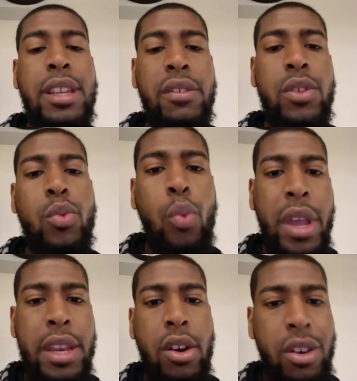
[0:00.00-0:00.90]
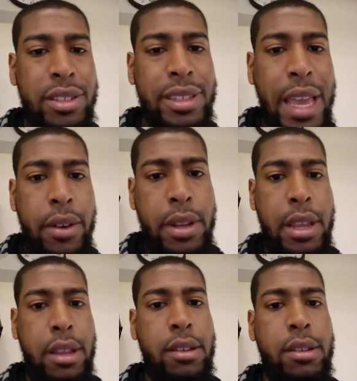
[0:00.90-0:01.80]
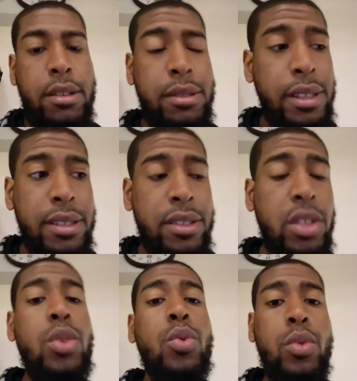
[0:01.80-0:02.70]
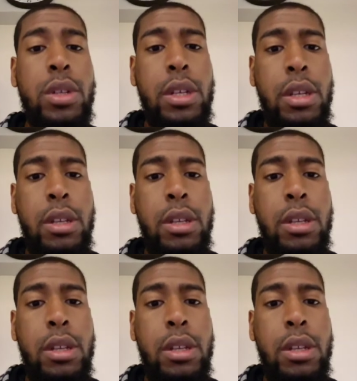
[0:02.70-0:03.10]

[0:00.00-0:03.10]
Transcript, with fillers: if you win on Saturday. This is huge.